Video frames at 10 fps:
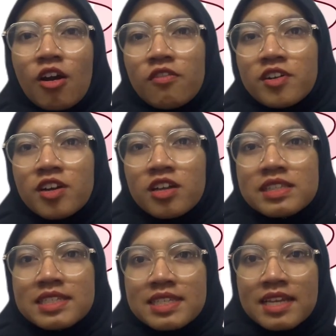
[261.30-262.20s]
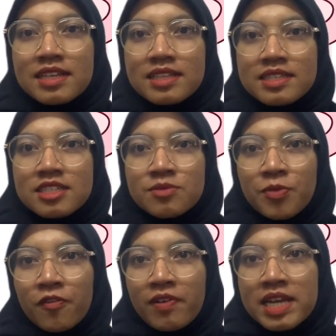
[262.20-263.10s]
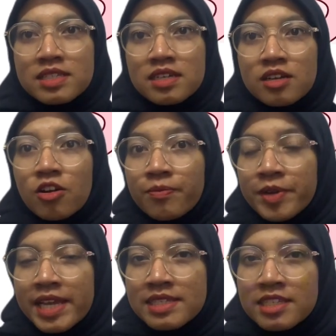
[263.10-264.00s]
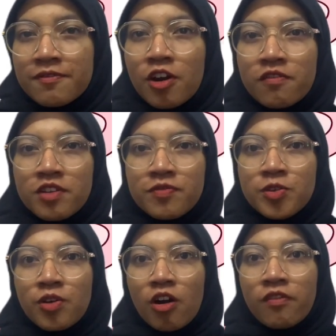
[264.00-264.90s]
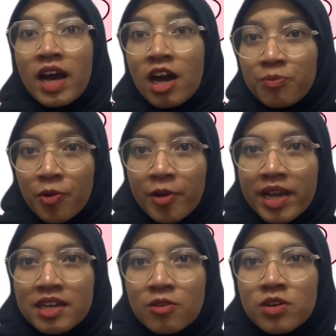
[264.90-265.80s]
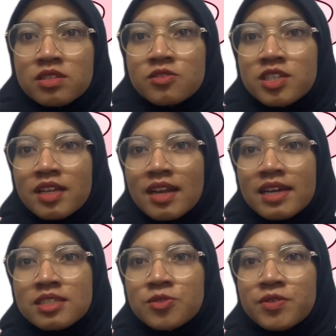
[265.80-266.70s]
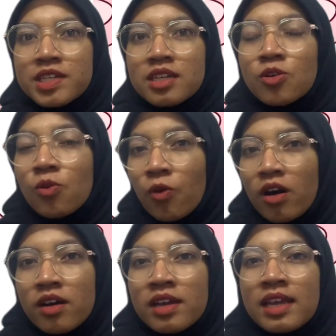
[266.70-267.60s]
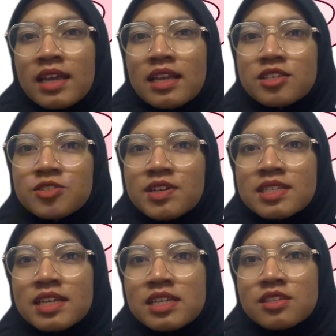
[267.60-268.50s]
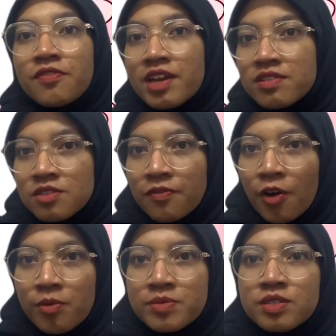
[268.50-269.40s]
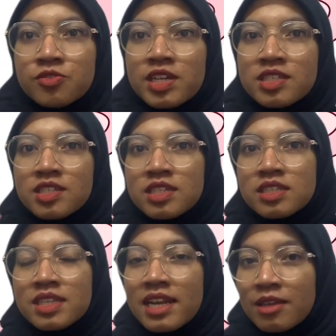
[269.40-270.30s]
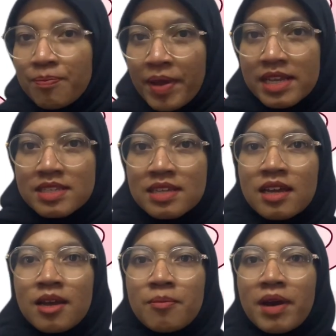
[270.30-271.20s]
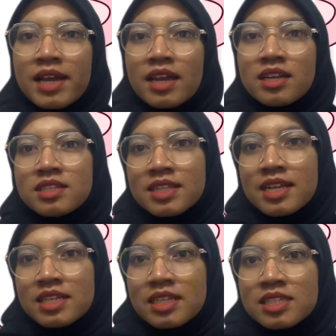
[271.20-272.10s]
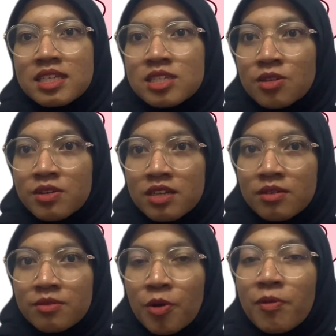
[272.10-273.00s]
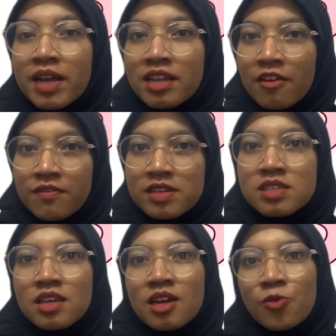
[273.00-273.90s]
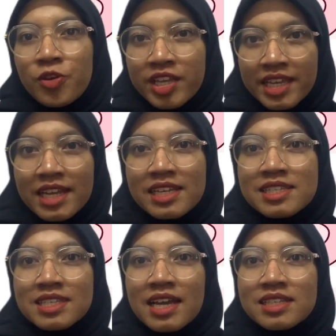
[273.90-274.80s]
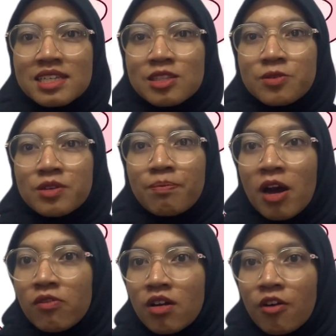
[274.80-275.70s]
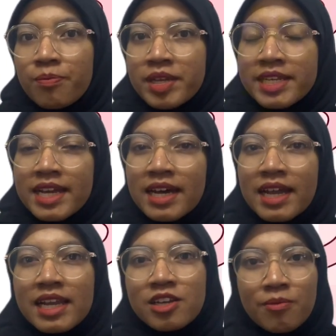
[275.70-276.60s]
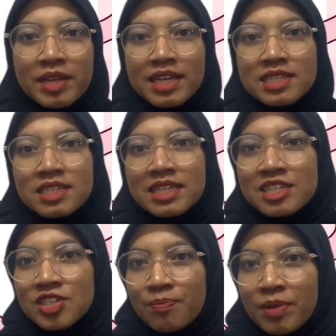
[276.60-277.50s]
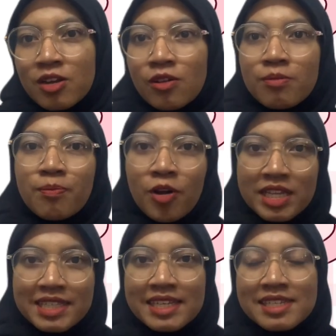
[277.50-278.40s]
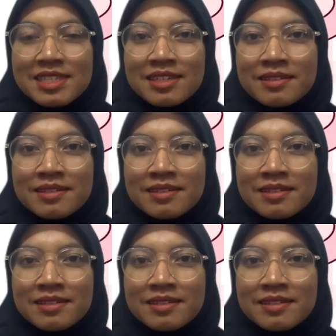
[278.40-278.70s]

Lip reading: Overall, this analysis provides a comprehensive overview of how propaganda was utilized during the Cold War, illustrating its various forms, strategies, and impacts. By understanding these historical propaganda efforts, we gain insight into the power of media and communication in shaping global politics.